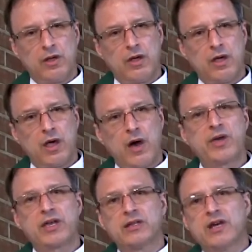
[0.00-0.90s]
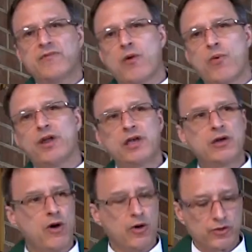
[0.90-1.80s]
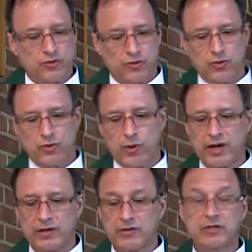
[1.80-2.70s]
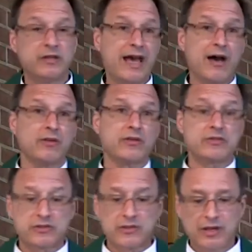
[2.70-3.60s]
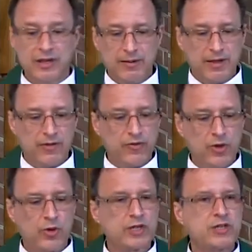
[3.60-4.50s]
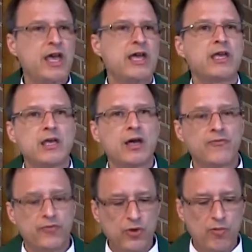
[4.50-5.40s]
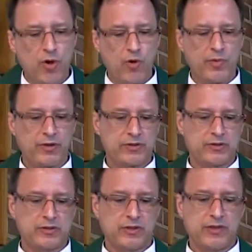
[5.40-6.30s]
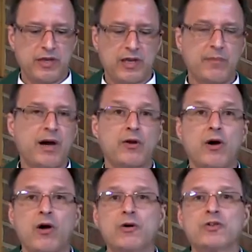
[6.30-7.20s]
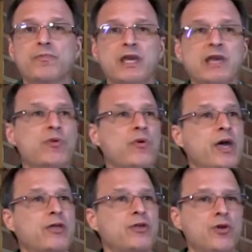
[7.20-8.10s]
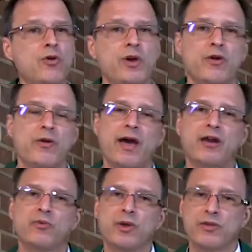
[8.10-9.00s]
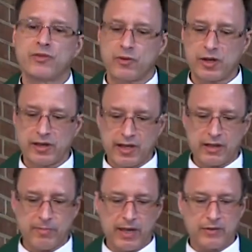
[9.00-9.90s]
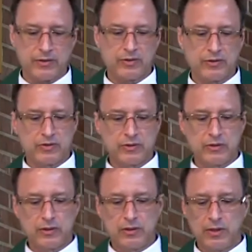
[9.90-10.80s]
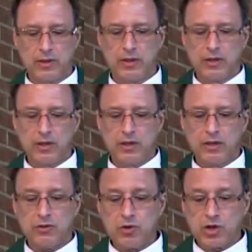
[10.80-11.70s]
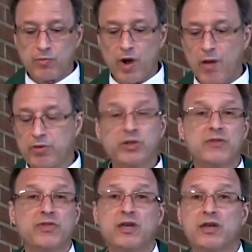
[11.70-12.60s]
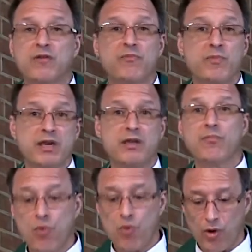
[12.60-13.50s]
How we can live out what he calls true greatness. And doubtless, if you were to take a few moments to think about all the people that you interact with on a daily basis, you could probably think of many more